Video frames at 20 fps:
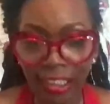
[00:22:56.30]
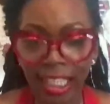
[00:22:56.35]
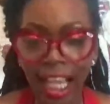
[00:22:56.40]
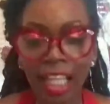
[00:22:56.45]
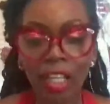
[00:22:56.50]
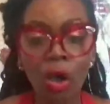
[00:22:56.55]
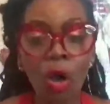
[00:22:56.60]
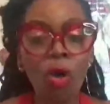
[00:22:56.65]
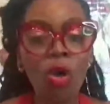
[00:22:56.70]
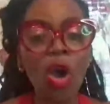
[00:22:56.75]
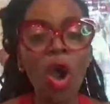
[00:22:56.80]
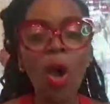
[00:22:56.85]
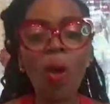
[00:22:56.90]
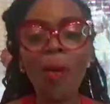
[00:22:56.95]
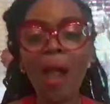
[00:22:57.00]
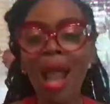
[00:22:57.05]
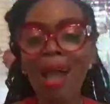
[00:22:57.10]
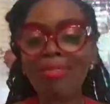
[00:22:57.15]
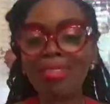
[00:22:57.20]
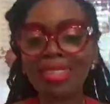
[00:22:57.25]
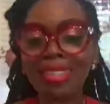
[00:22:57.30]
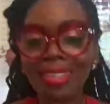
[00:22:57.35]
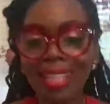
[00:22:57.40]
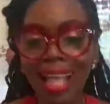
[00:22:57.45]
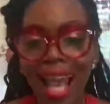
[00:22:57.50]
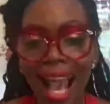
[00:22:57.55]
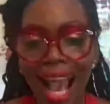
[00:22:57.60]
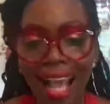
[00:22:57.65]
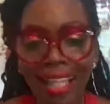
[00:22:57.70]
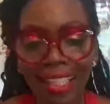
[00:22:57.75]
They don't go
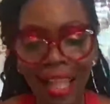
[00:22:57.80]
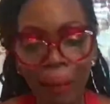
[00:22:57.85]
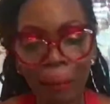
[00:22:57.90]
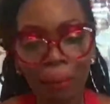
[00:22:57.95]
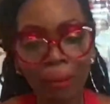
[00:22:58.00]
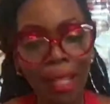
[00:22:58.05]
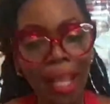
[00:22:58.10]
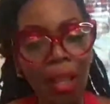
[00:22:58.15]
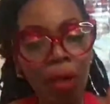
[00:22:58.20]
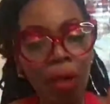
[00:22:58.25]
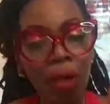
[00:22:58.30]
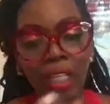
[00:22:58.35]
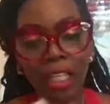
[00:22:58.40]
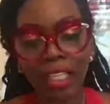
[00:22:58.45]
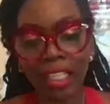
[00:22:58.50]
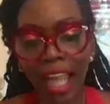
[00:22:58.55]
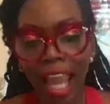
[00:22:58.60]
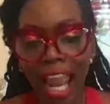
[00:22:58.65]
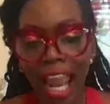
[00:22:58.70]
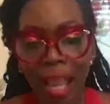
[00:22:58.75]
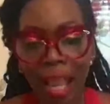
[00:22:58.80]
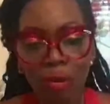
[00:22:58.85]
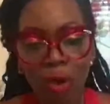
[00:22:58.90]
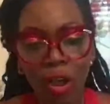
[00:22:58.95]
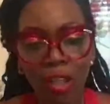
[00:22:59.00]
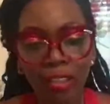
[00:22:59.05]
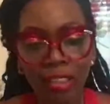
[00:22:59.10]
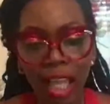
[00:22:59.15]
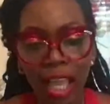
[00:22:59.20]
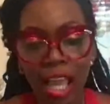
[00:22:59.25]
outside. They play on the game
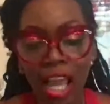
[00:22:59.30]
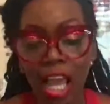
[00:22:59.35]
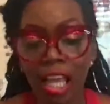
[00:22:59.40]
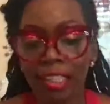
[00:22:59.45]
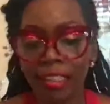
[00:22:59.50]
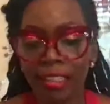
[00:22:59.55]
all day.